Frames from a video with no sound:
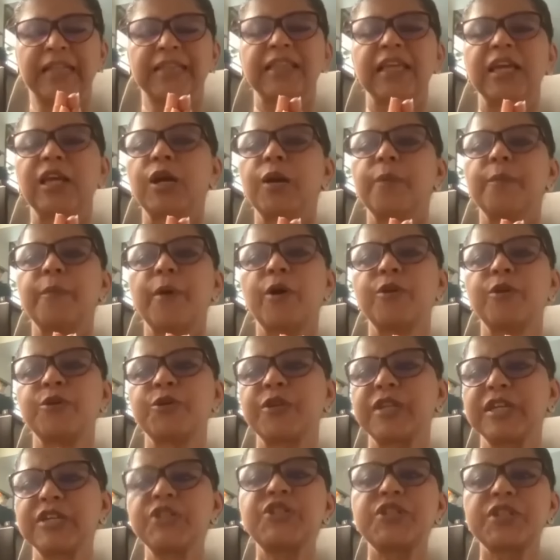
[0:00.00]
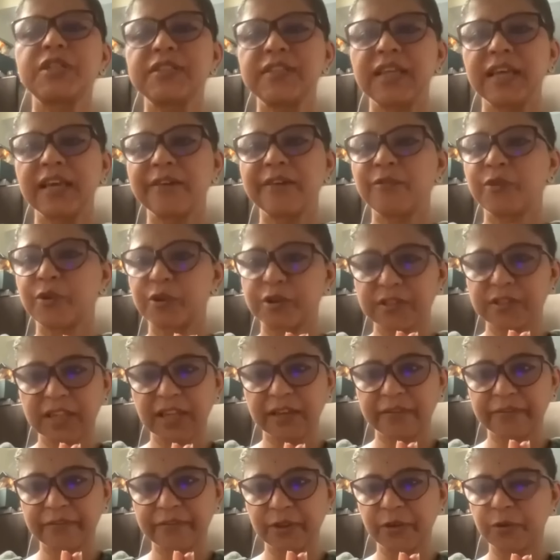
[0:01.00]
think about your Ishtadev or
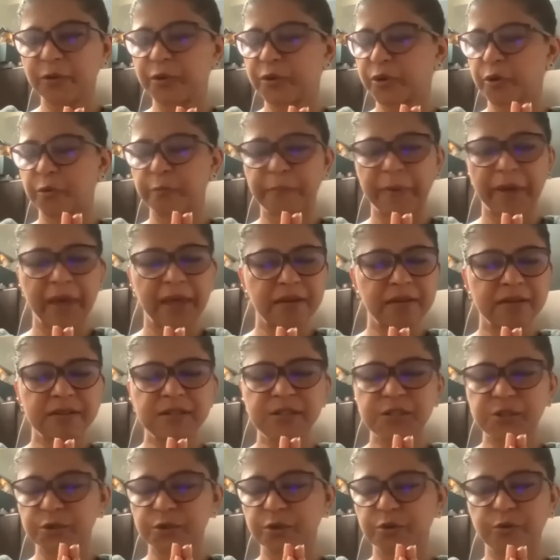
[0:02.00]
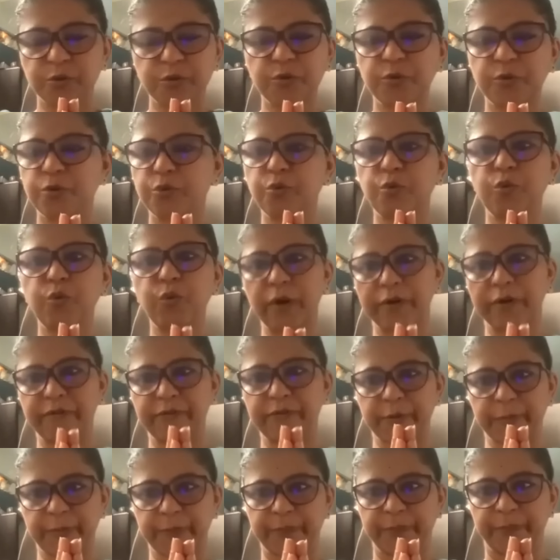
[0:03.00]
Devi or your parents or your guru,
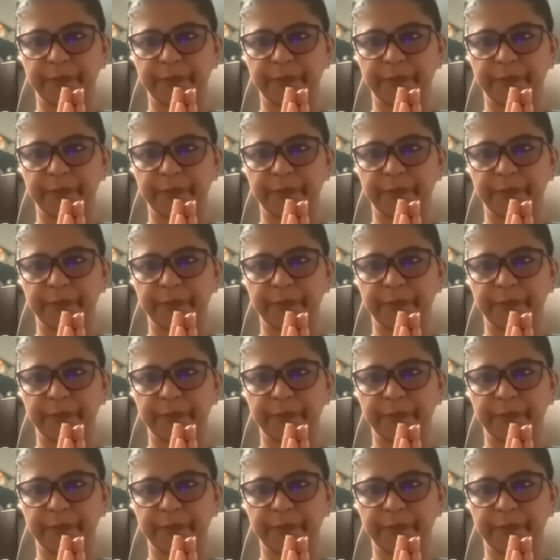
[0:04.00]
whoever.